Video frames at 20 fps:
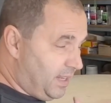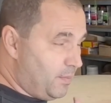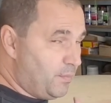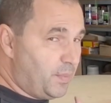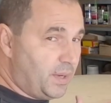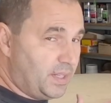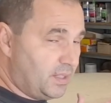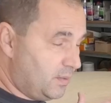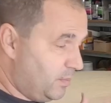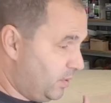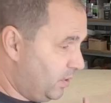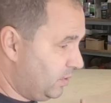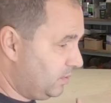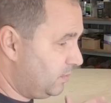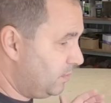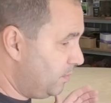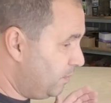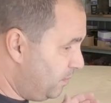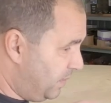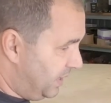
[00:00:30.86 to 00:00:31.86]
I can paint the
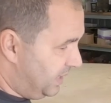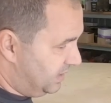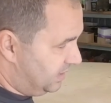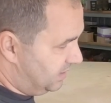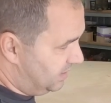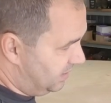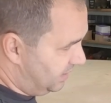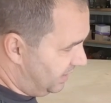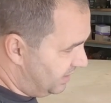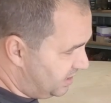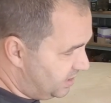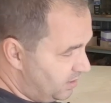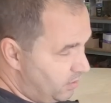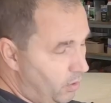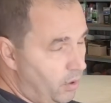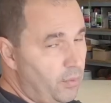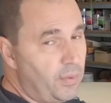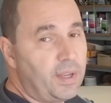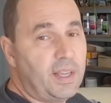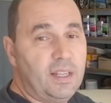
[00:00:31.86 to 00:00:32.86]
boat, but let's see
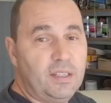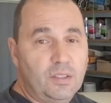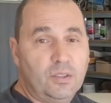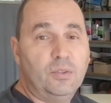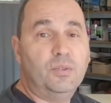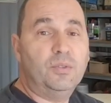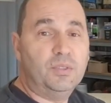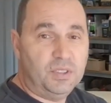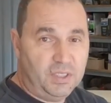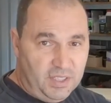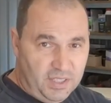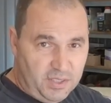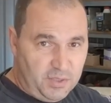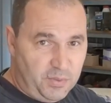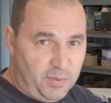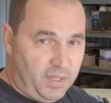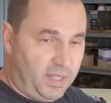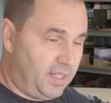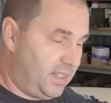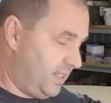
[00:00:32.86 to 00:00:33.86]
what we can do this
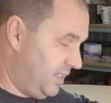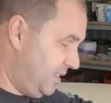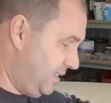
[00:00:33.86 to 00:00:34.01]
week.